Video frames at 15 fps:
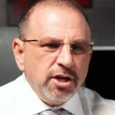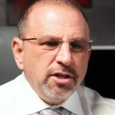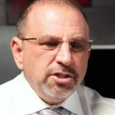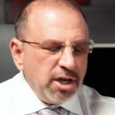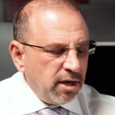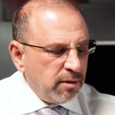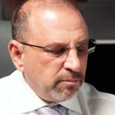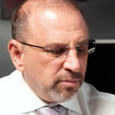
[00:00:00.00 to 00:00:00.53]
Judge
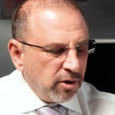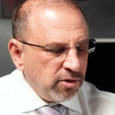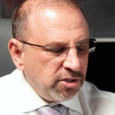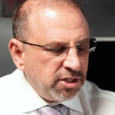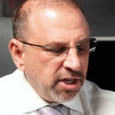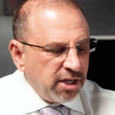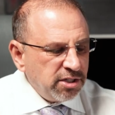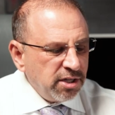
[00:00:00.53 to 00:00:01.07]
Ambrose
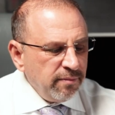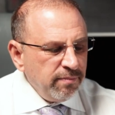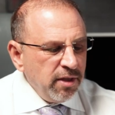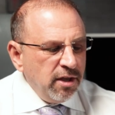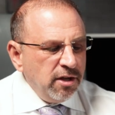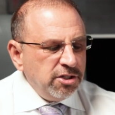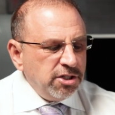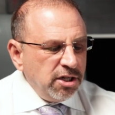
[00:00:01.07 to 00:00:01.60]
says
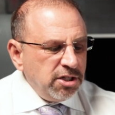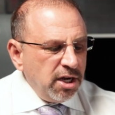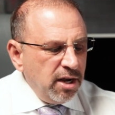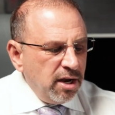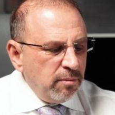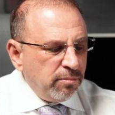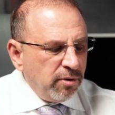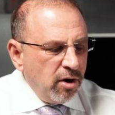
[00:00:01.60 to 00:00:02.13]
Judge
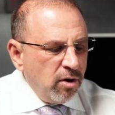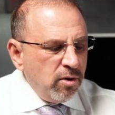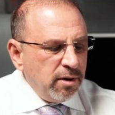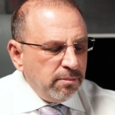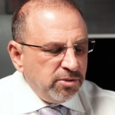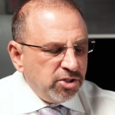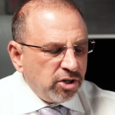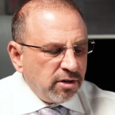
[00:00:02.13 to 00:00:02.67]
Ambrose
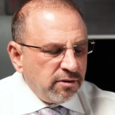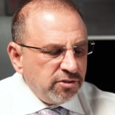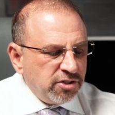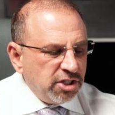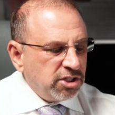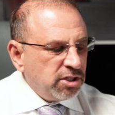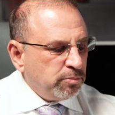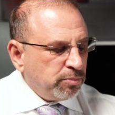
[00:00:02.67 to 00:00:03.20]
observes
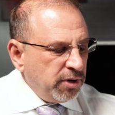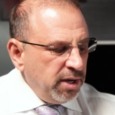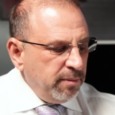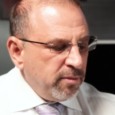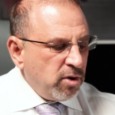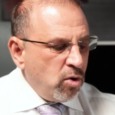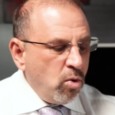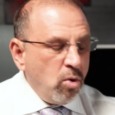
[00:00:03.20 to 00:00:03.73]
the
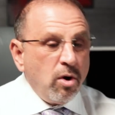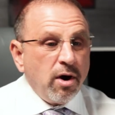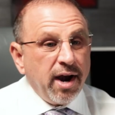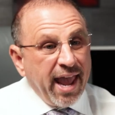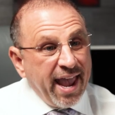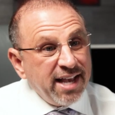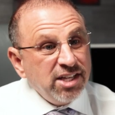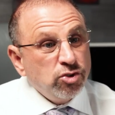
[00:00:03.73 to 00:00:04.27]
Supreme Court
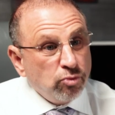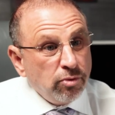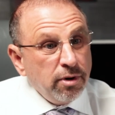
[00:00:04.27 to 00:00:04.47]
has